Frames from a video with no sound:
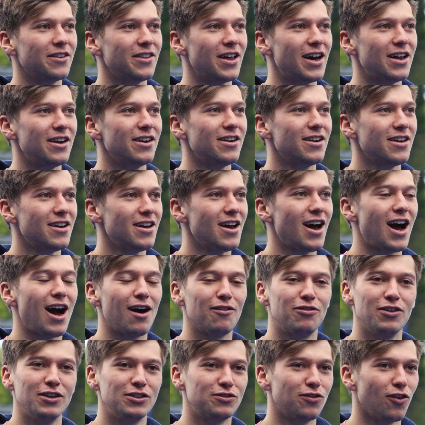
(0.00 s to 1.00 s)
and then
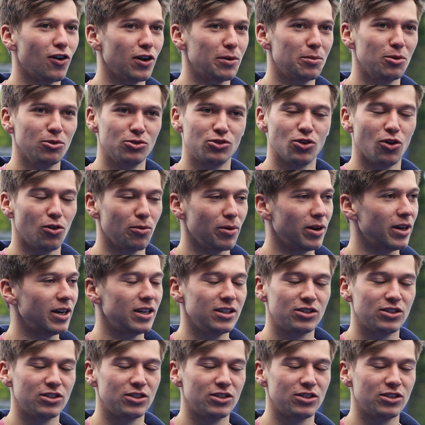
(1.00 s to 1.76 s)
have this volleyball tournament.